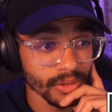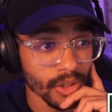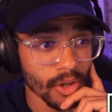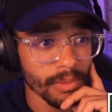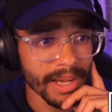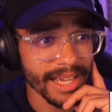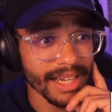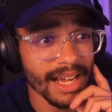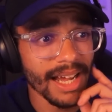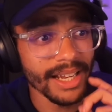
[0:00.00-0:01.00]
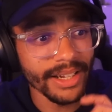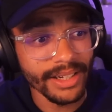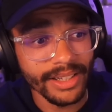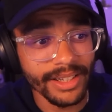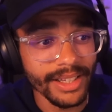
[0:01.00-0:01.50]
Oh my
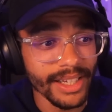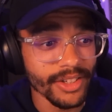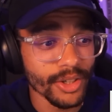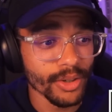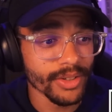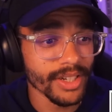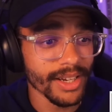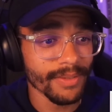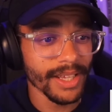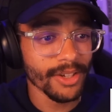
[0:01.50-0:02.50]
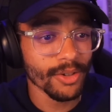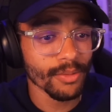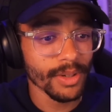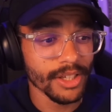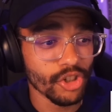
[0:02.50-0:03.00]
god. The thing is, too, it's not even like you can
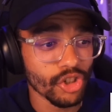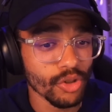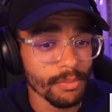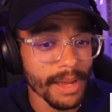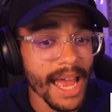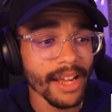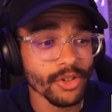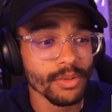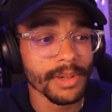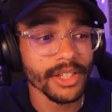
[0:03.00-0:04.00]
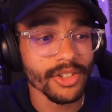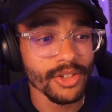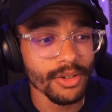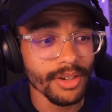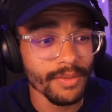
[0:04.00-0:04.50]
really shoot back too much because
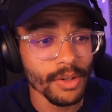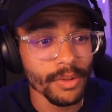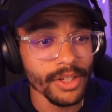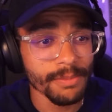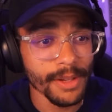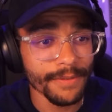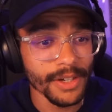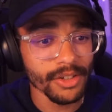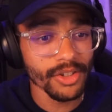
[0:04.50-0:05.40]
you don't even know where these motherfuckers